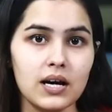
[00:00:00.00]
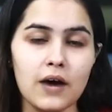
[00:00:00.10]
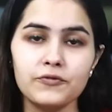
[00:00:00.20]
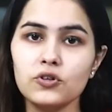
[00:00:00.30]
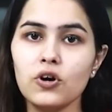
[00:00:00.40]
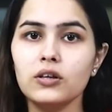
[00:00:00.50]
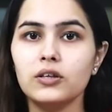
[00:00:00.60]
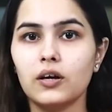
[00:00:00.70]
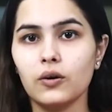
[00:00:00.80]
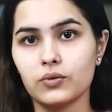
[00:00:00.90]
After all
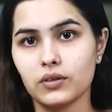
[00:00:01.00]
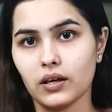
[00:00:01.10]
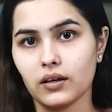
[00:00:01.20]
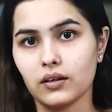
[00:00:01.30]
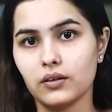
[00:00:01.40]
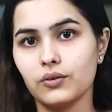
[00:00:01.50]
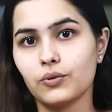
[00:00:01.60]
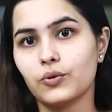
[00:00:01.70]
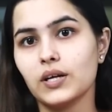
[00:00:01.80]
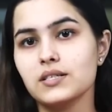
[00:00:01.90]
the gloating,
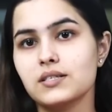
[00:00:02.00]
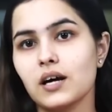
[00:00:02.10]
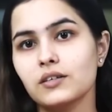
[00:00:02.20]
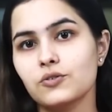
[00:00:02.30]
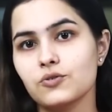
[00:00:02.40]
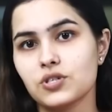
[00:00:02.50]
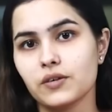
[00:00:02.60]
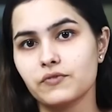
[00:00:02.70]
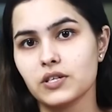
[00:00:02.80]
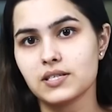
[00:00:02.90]
Ukraine started to
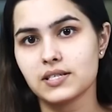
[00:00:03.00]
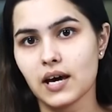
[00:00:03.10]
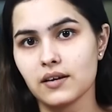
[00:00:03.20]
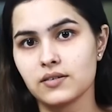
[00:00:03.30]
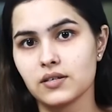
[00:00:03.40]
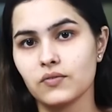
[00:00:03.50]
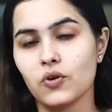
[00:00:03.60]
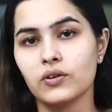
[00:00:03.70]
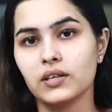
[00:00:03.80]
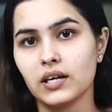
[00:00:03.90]
shift its narrative
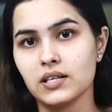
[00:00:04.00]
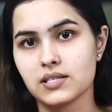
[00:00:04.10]
on the